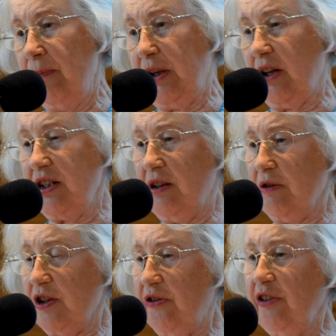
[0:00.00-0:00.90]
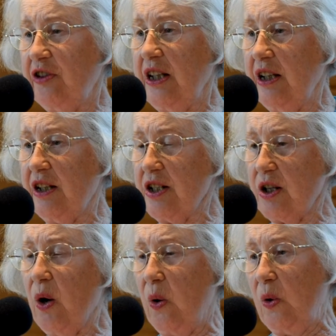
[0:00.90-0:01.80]
because she was 50
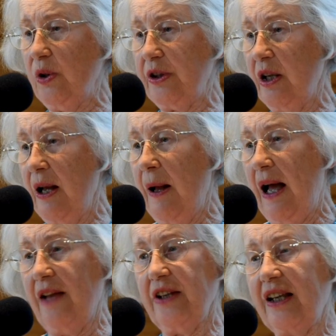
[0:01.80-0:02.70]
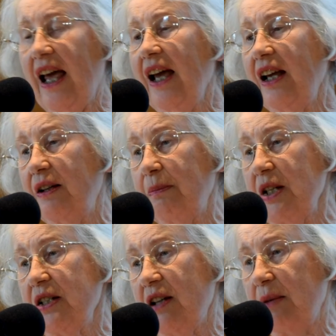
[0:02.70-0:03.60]
years old. And again,
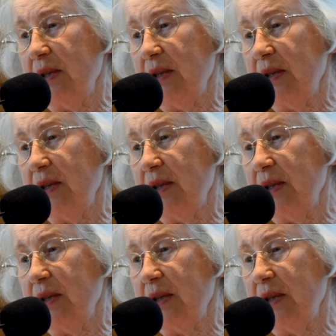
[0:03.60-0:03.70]
Mr.